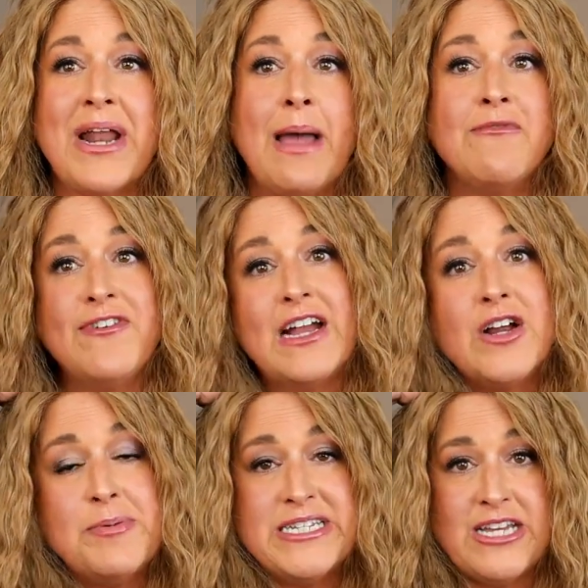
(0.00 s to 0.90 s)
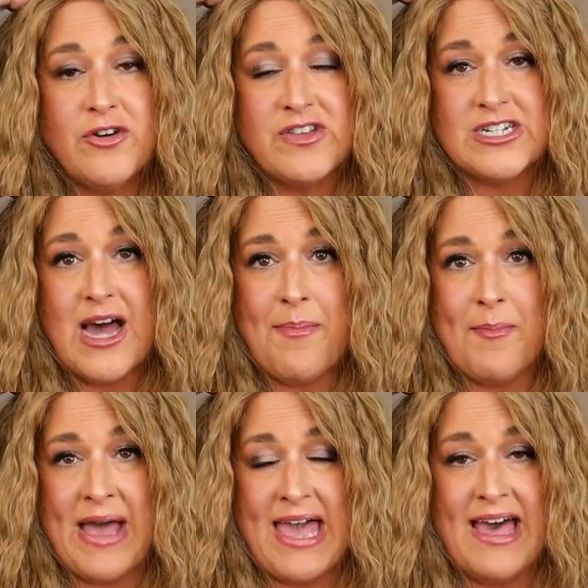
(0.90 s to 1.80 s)
but I'm very petite over the top
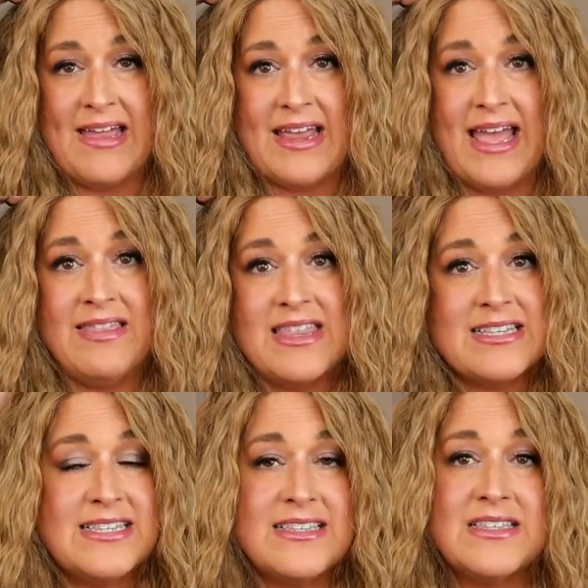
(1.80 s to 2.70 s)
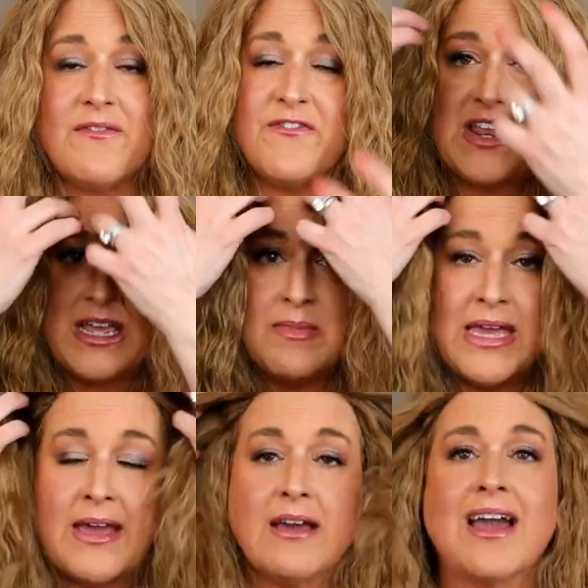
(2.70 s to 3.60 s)
of my head, and this is fitting
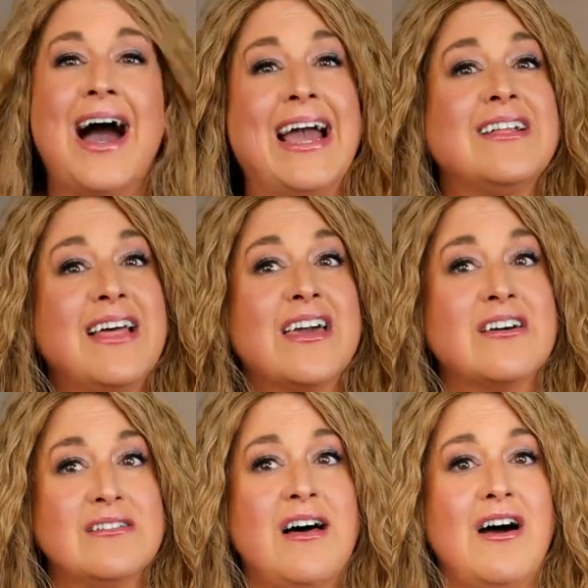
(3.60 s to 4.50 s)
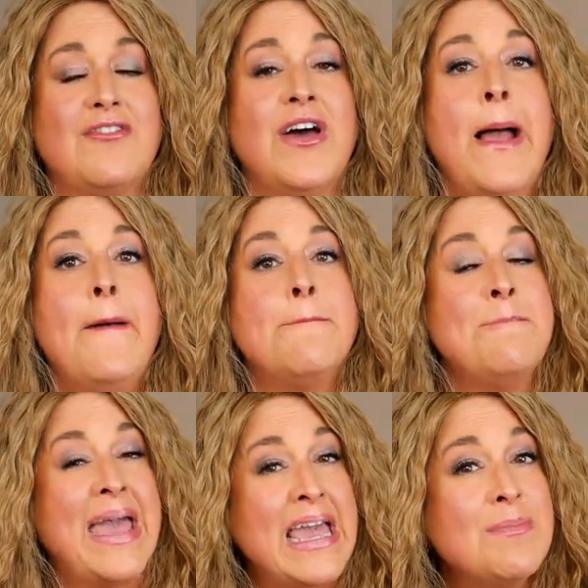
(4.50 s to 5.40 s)
me kind of like a glove,
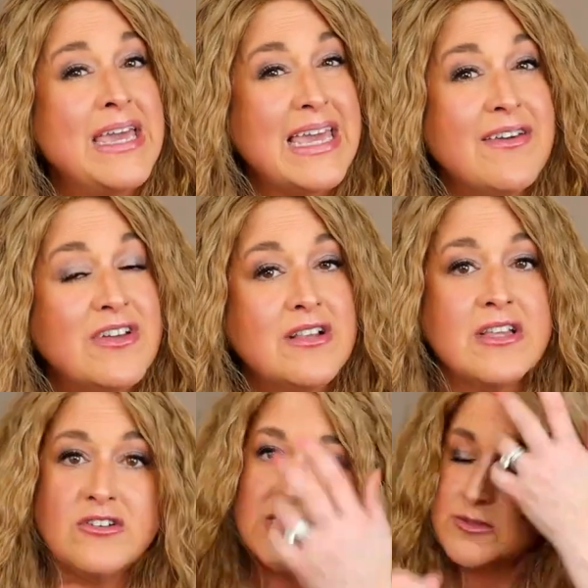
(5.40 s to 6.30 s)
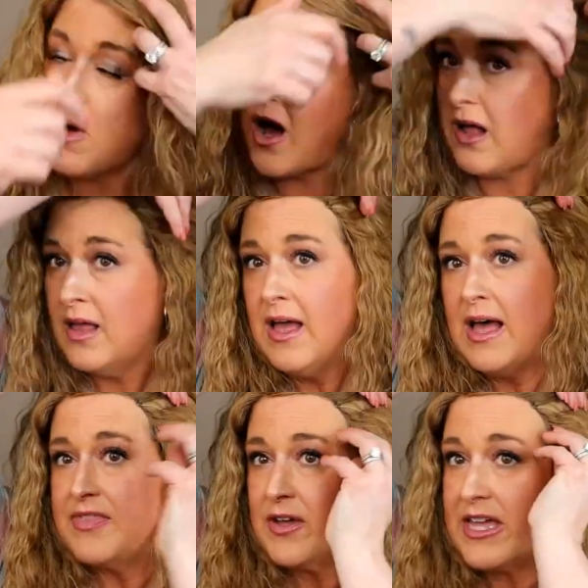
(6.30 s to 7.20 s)
maybe even a little small.
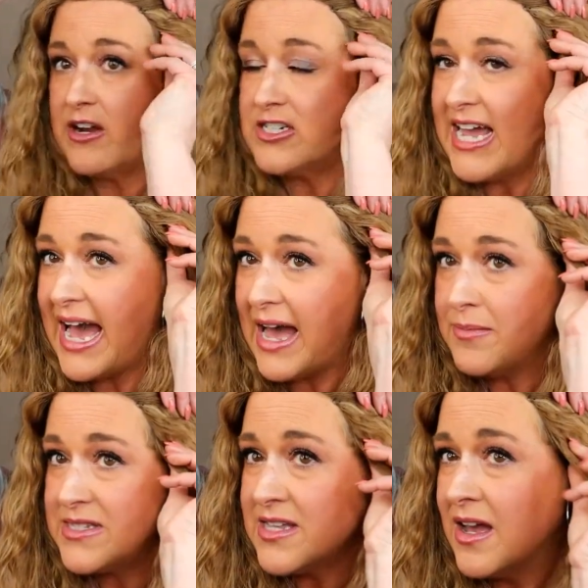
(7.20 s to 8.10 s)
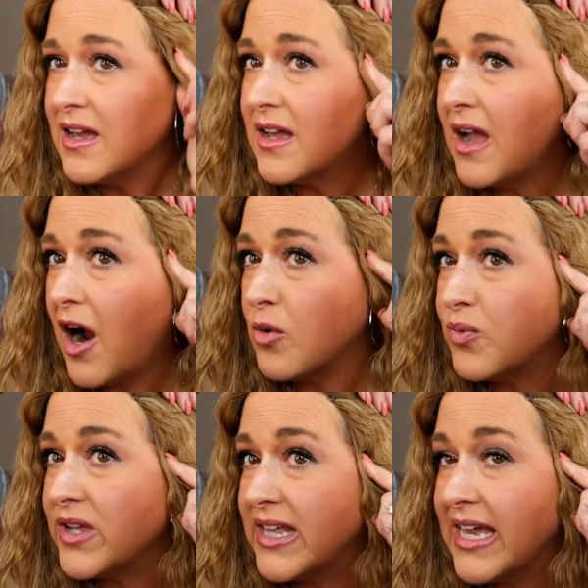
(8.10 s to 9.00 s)
The ear tabs are
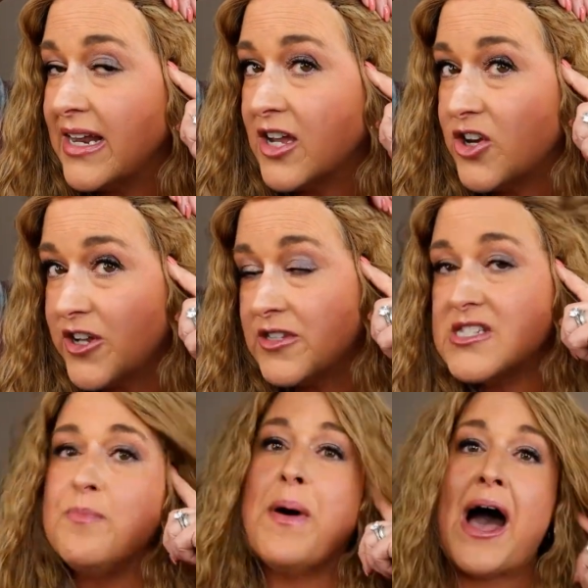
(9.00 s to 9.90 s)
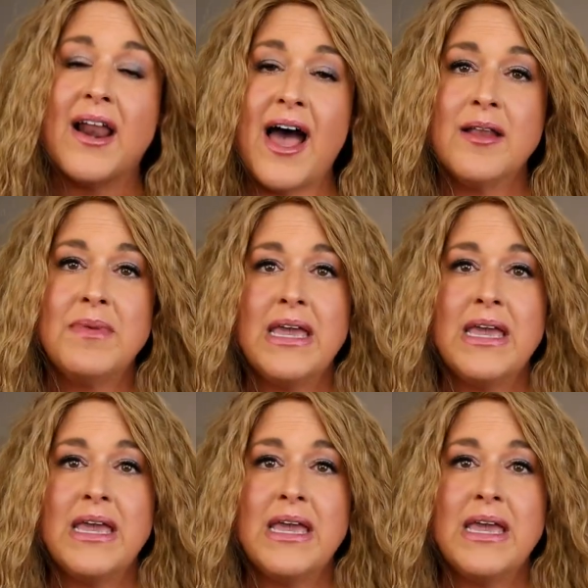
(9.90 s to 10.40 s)
really in a good spot on